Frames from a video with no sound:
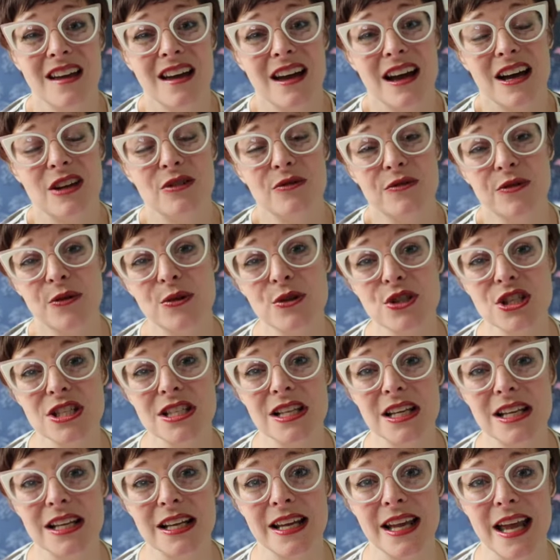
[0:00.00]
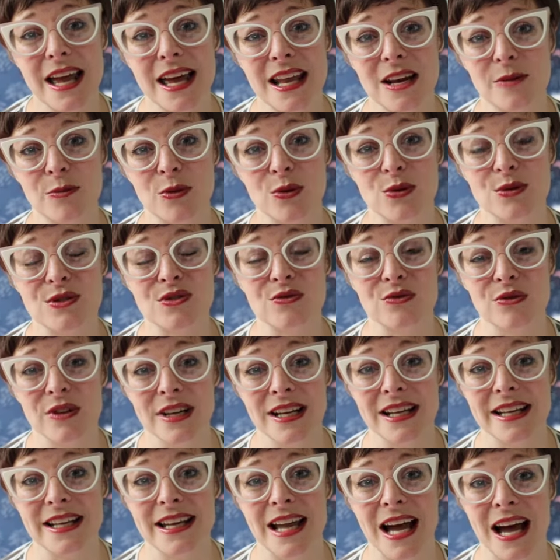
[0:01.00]
Unfortunately animals
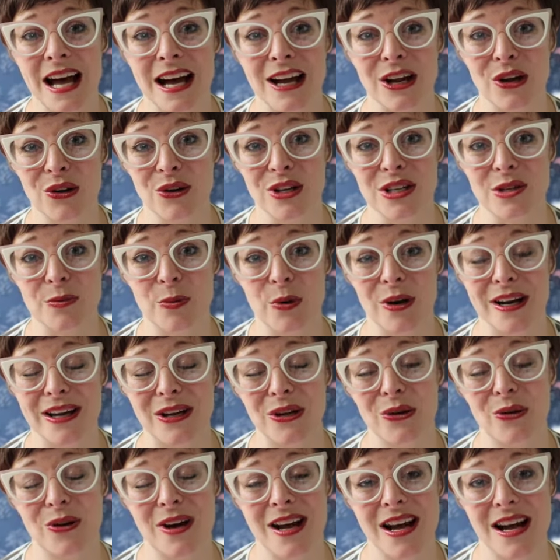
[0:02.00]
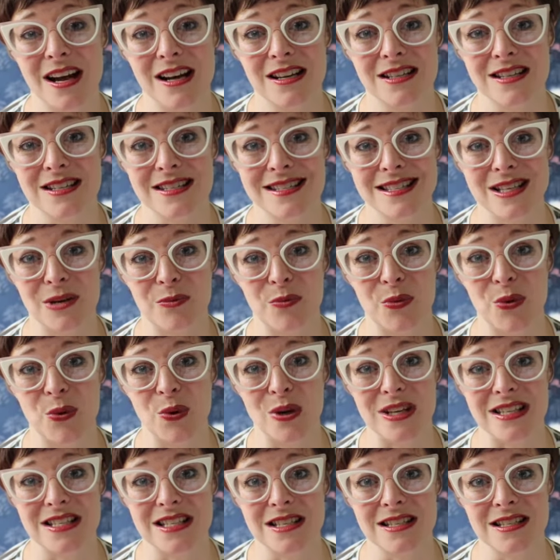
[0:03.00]
really are going to break your heart at some
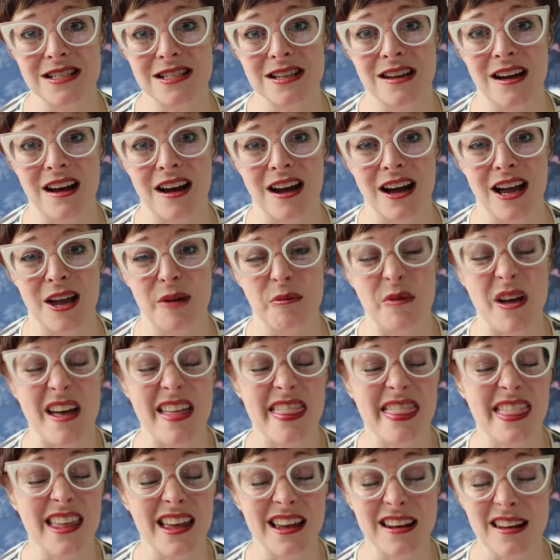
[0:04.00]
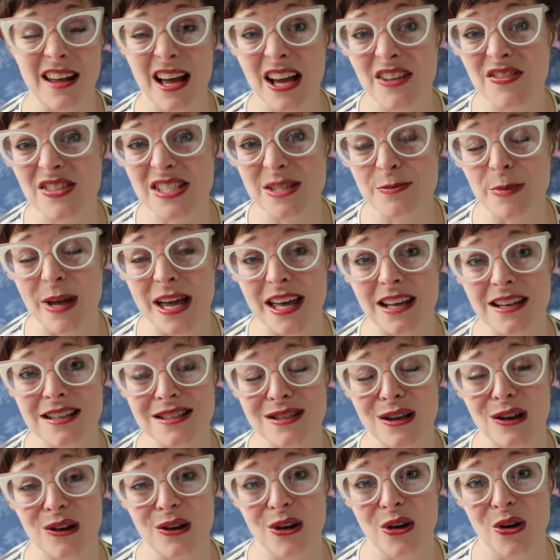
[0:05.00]
point in time. Their lifespan
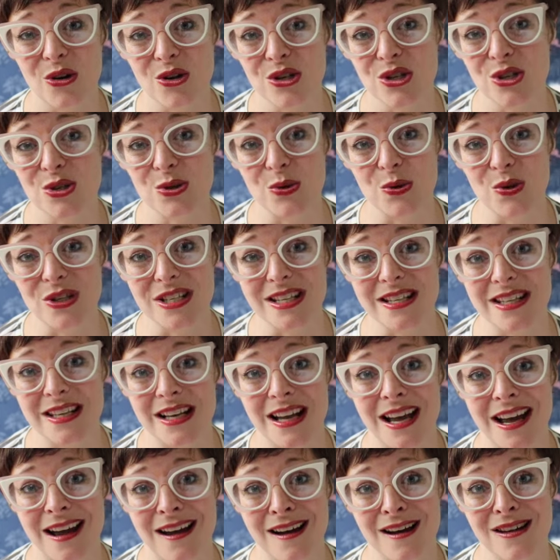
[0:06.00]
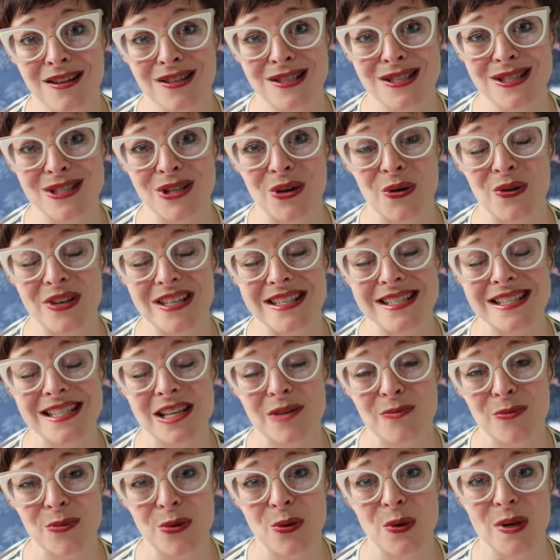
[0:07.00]
is a lot shorter than ours, so at
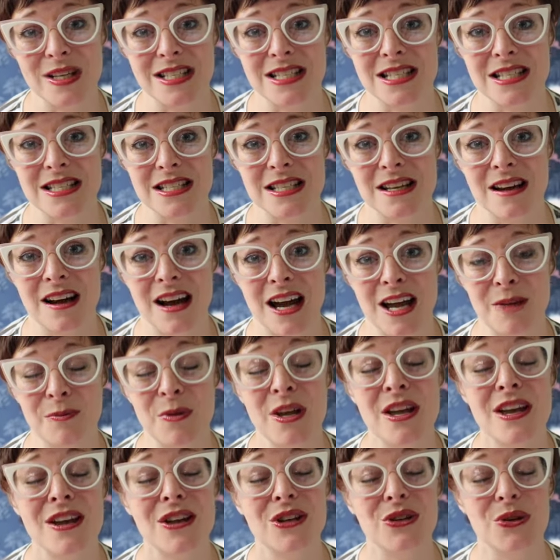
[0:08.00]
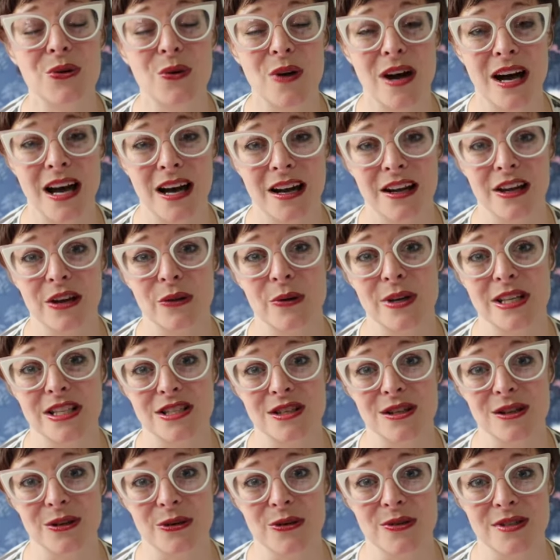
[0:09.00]
some point in time you are going
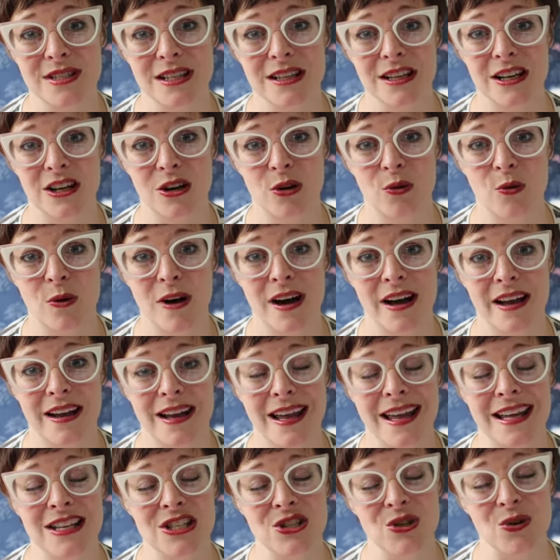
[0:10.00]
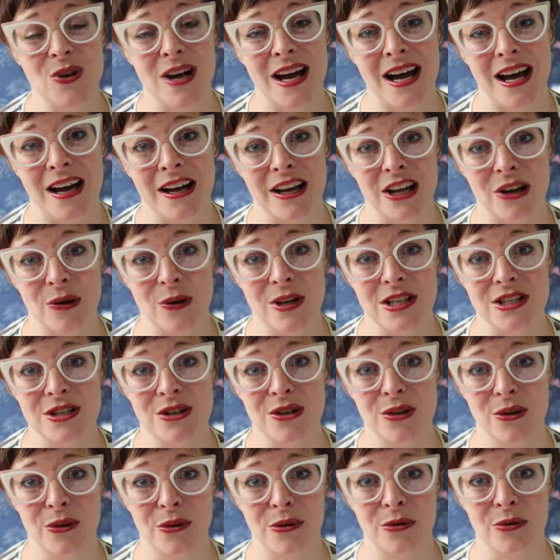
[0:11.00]
to lose a little one and you are going to
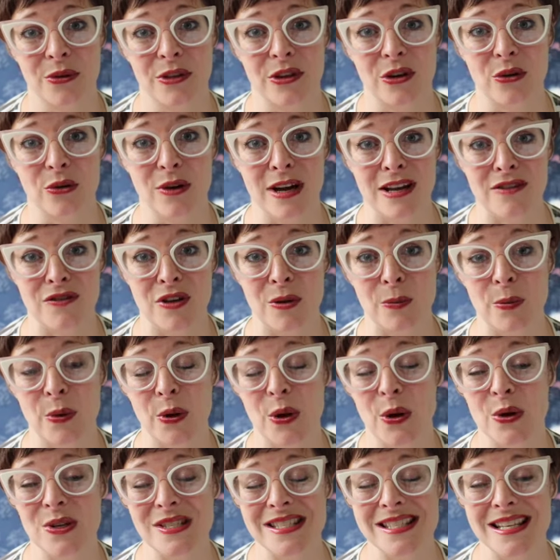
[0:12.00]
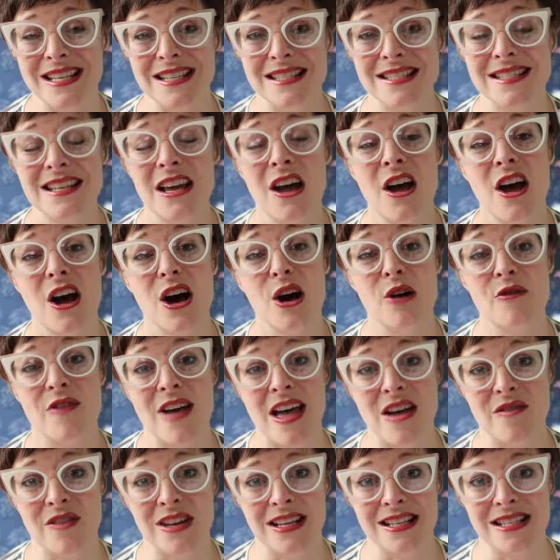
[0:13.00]
go through the grieving process of
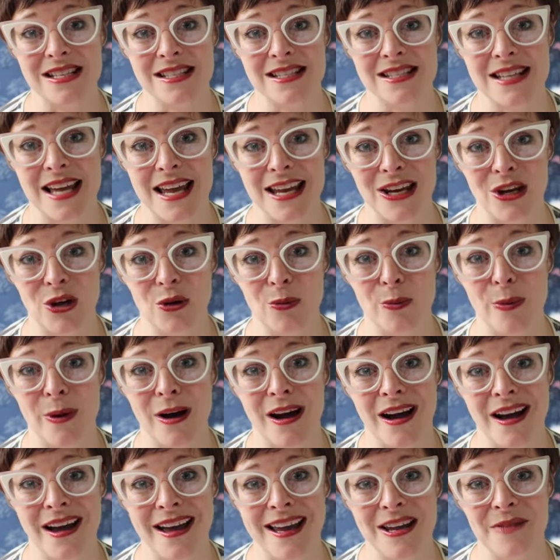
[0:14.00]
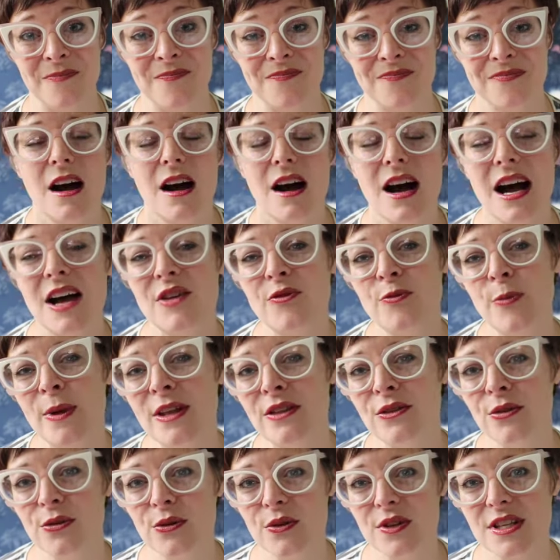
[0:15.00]
having to say goodbye. I've
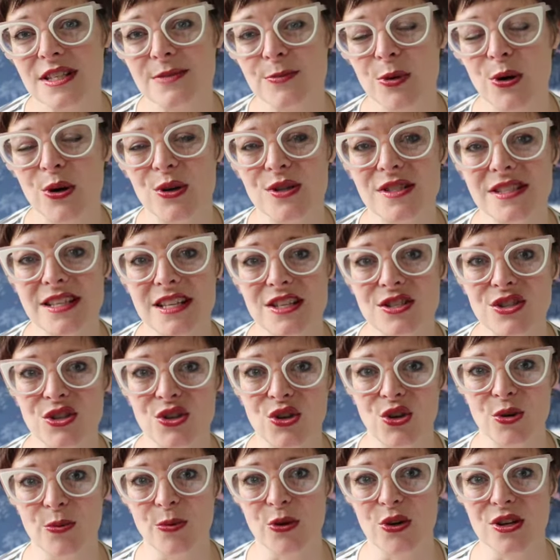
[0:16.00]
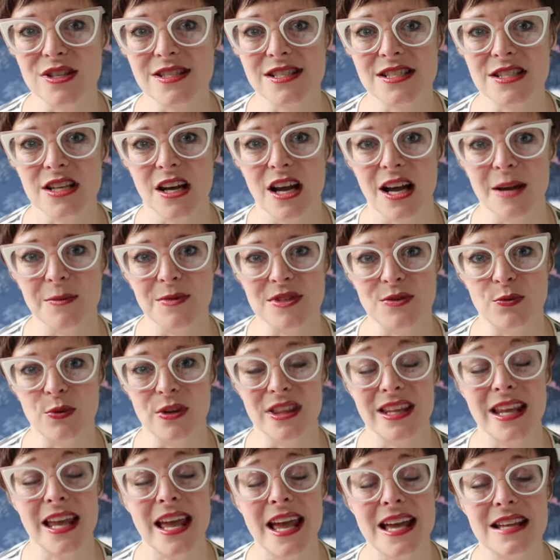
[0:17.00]
been through this process numerous times
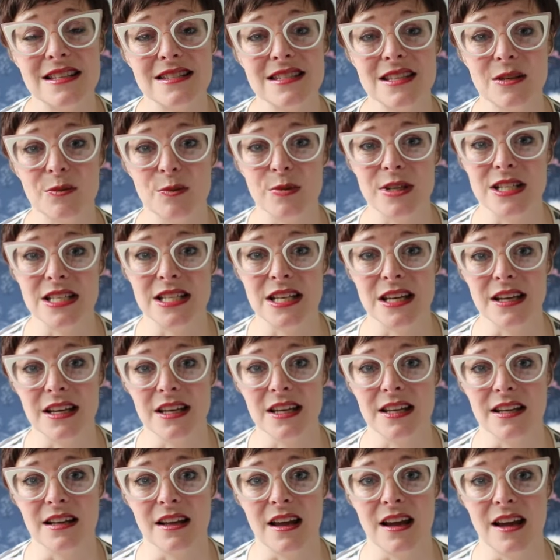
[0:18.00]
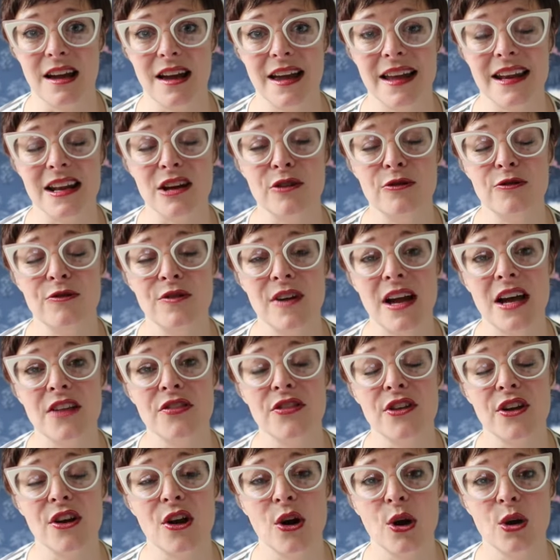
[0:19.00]
with cats in particular, and I've
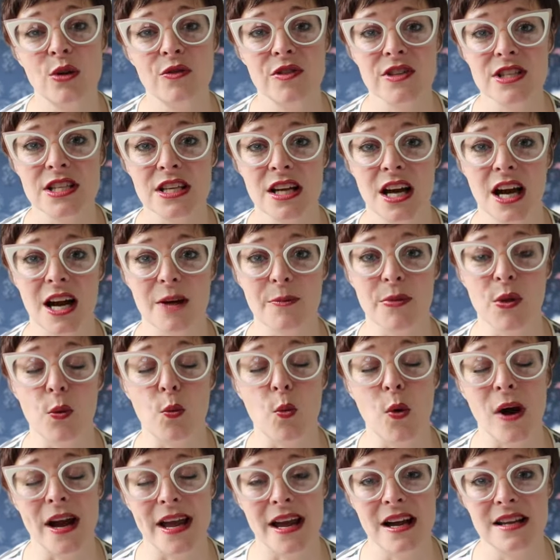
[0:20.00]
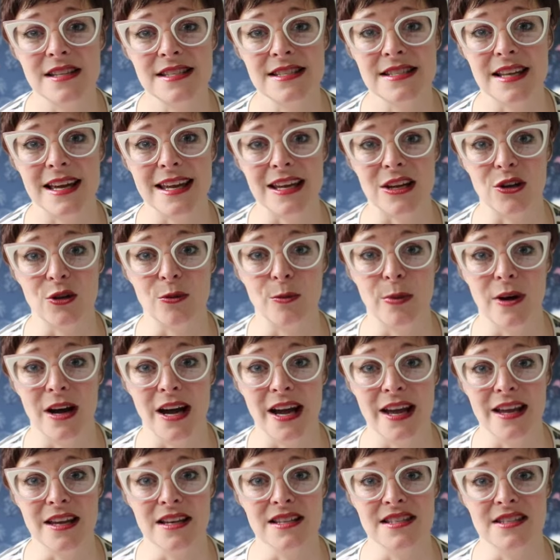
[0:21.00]
found that over time the way I say
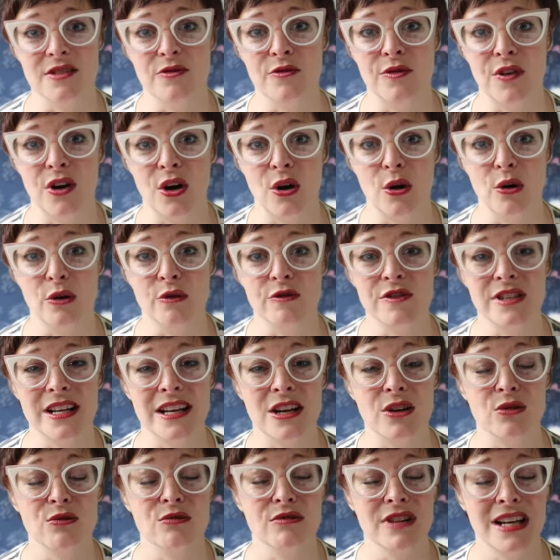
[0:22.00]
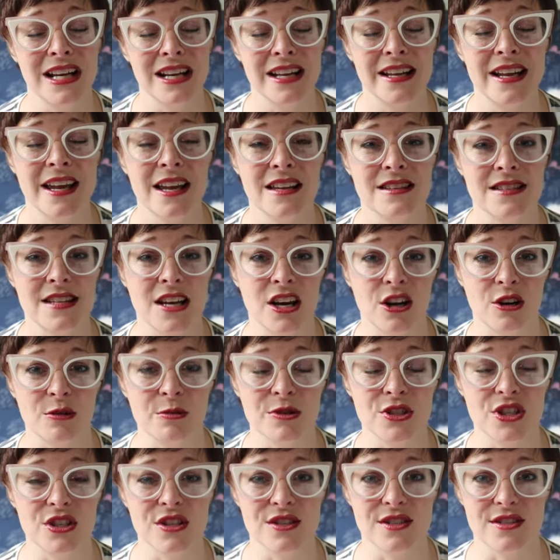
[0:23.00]
goodbye has evolved and it really has
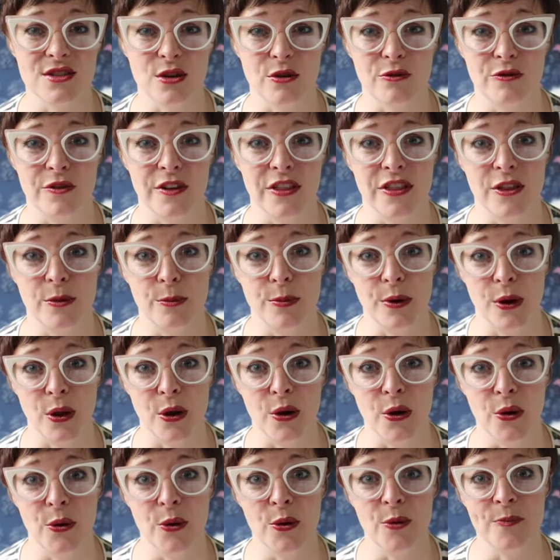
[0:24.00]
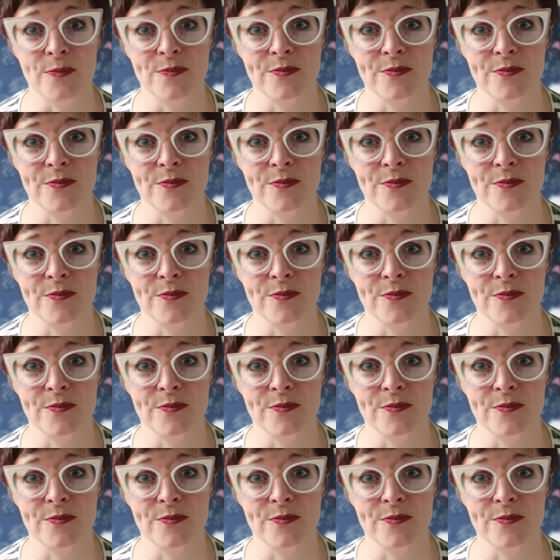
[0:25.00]
helped to soften the blow.